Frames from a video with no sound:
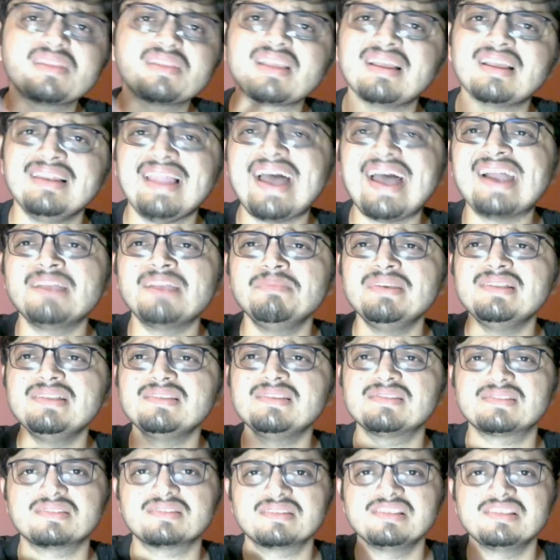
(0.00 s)
Langue
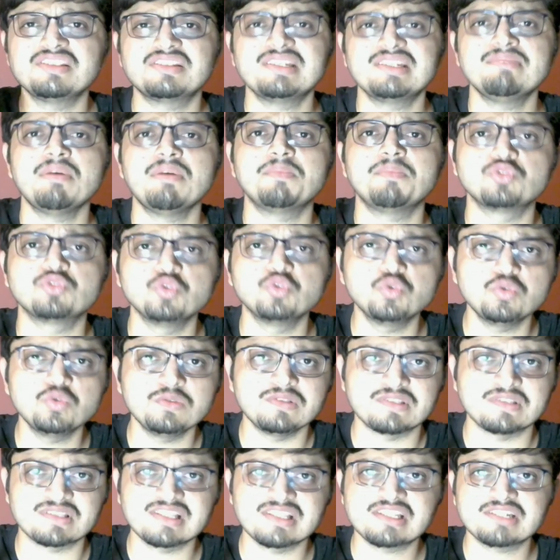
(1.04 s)
means system of
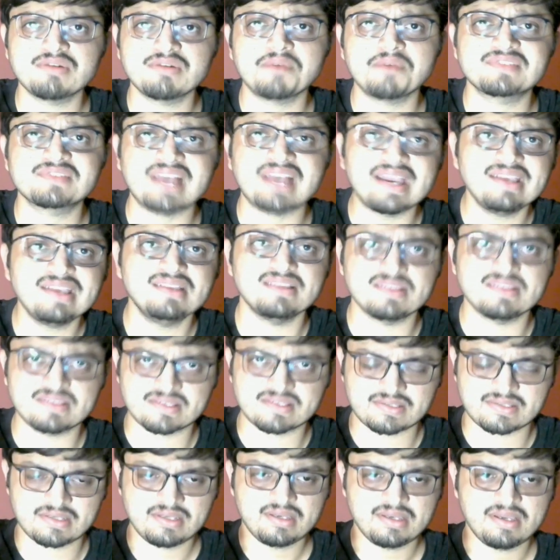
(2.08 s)
rules, system of signs.
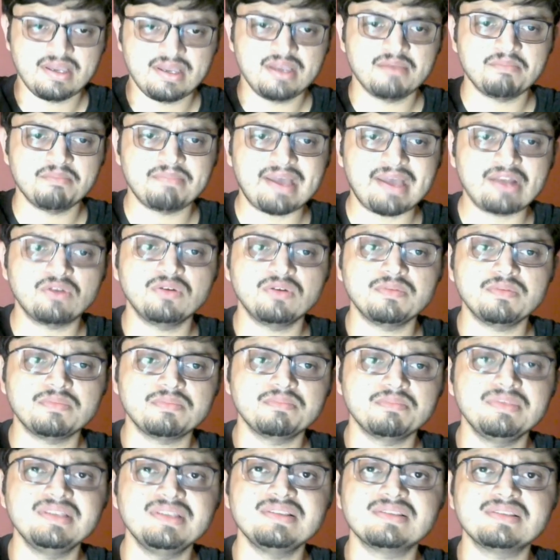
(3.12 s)
Parole
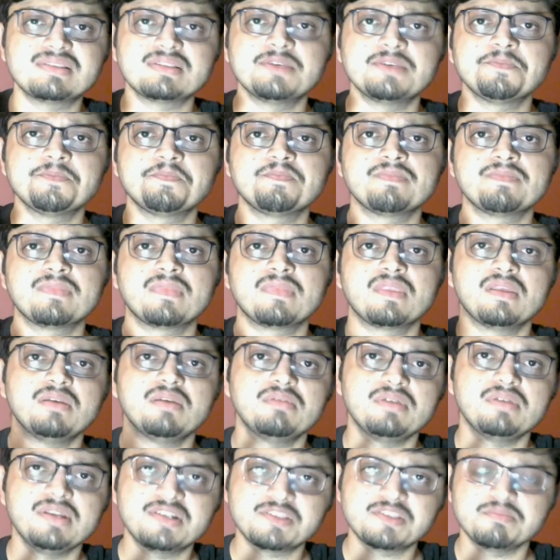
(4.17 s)
means
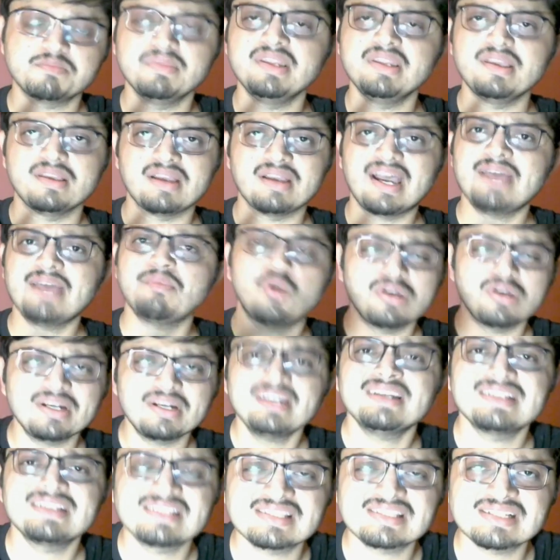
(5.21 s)
its meaning. I have
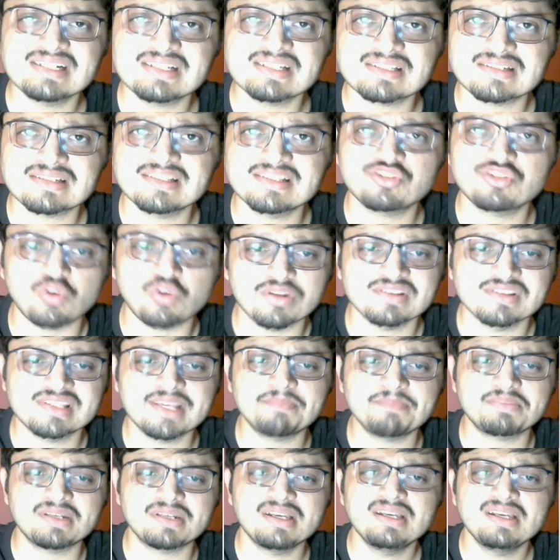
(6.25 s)
already discussed this concept